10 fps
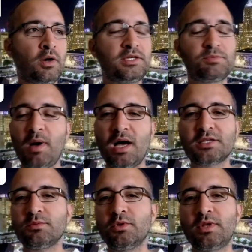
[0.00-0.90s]
it's
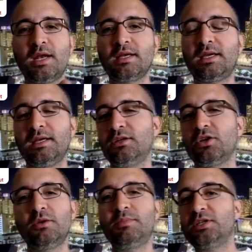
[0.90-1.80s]
possible that a kid
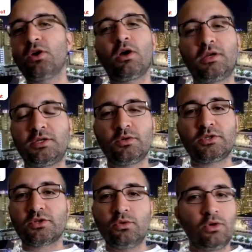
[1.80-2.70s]
could be talking to a
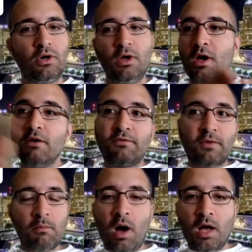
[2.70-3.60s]
school for
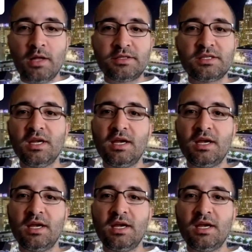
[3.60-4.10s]
months,